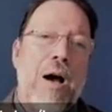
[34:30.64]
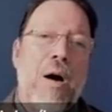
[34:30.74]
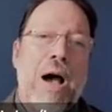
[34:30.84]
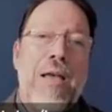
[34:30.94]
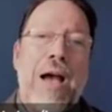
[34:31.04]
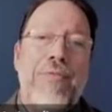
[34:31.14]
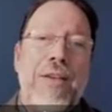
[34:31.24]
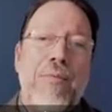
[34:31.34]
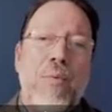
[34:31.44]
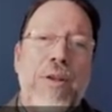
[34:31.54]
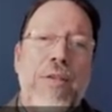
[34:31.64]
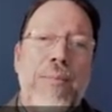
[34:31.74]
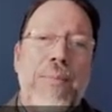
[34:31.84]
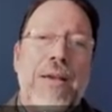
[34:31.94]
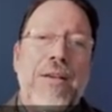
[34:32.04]
I think one of the
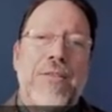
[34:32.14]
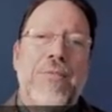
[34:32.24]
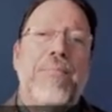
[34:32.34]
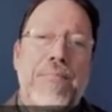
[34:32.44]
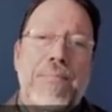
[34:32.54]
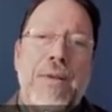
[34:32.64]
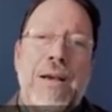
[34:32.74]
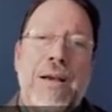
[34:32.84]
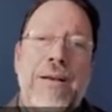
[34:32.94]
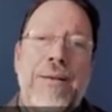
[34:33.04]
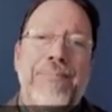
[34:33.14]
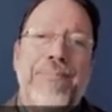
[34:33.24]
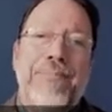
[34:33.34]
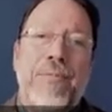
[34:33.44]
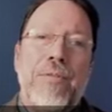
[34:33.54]
biggest
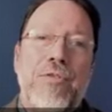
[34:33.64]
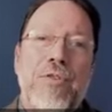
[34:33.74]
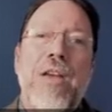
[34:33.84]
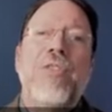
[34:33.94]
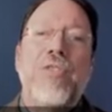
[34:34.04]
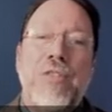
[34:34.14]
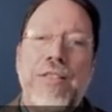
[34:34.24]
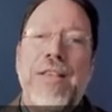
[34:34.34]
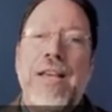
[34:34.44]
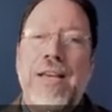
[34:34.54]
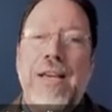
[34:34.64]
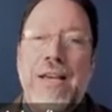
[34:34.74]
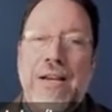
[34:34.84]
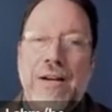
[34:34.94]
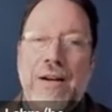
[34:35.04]
changes in thinking
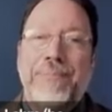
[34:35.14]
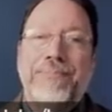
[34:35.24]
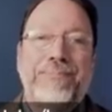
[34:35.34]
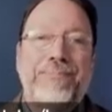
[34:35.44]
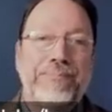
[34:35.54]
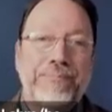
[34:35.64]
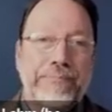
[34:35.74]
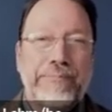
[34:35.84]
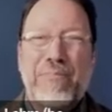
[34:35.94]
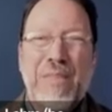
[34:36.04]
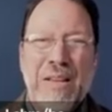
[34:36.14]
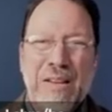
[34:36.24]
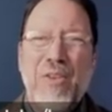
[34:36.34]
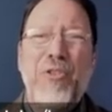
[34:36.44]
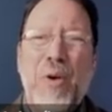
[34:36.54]
here It
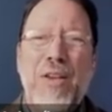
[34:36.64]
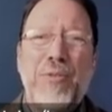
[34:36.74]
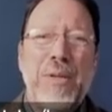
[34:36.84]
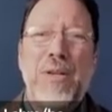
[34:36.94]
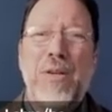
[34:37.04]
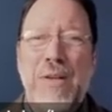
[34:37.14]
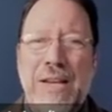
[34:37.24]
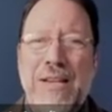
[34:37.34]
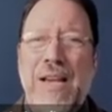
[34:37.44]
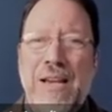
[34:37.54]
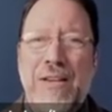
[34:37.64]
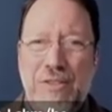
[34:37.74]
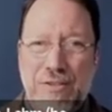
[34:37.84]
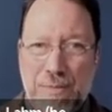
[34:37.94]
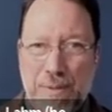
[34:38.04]
also has really good ADA
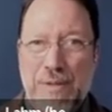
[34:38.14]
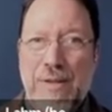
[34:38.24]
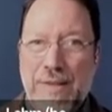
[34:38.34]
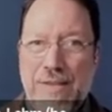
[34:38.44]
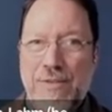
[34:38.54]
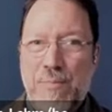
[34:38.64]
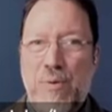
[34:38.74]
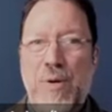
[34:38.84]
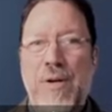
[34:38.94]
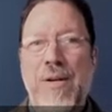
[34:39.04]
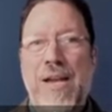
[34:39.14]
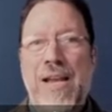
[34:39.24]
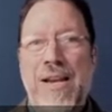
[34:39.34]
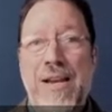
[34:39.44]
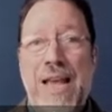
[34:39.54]
accessibility. That's important,
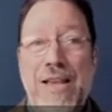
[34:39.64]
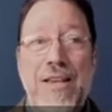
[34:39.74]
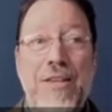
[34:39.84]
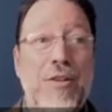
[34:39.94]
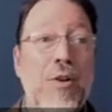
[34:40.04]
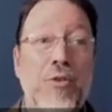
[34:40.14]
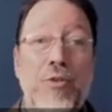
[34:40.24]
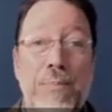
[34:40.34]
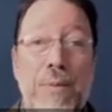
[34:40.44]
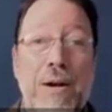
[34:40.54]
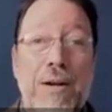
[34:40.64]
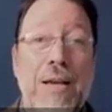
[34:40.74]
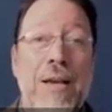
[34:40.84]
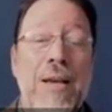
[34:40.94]
and it's closer to parking.